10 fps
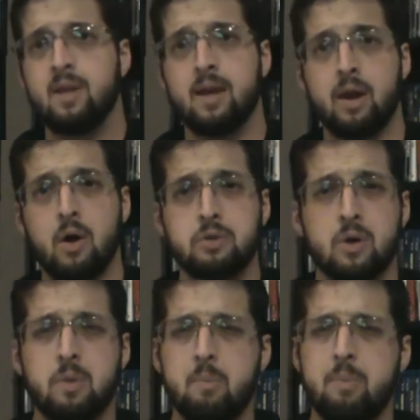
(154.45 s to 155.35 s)
And
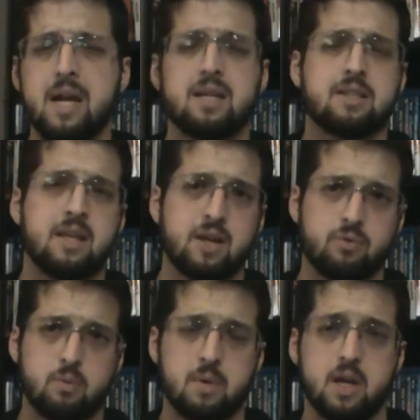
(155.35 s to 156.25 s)
also, the biggest thing
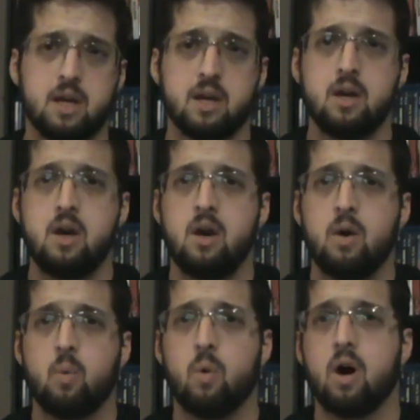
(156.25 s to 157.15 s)
for me
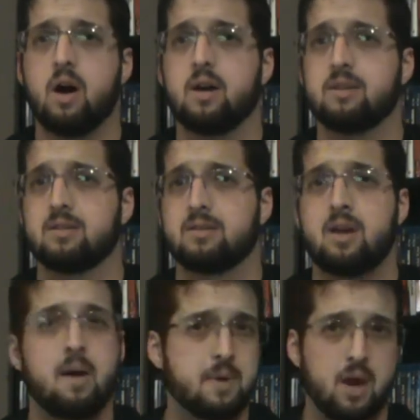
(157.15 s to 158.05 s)
was
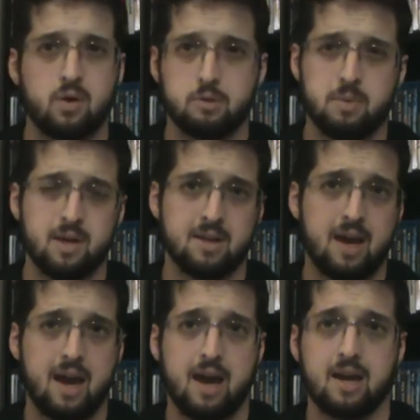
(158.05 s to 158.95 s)
coming out as being
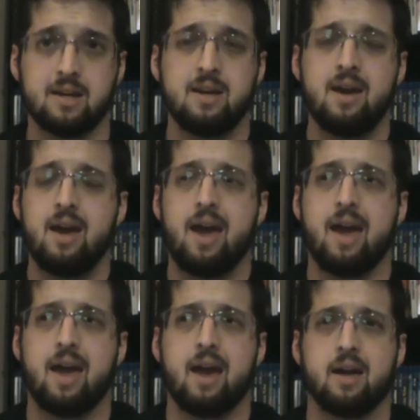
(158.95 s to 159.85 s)
gay
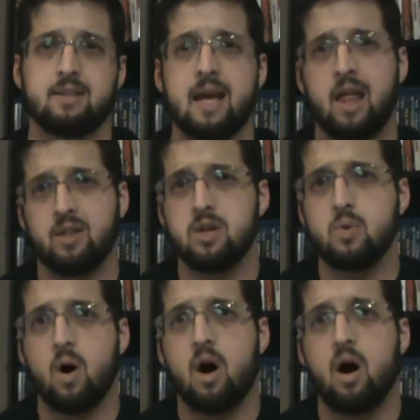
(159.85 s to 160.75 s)
and telling
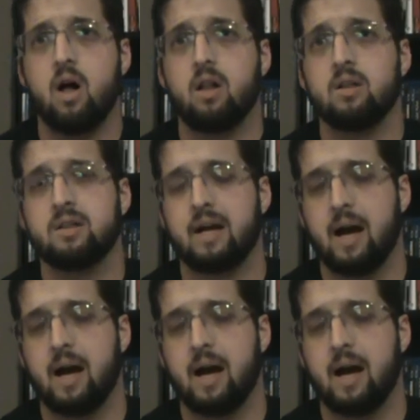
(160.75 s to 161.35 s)
you all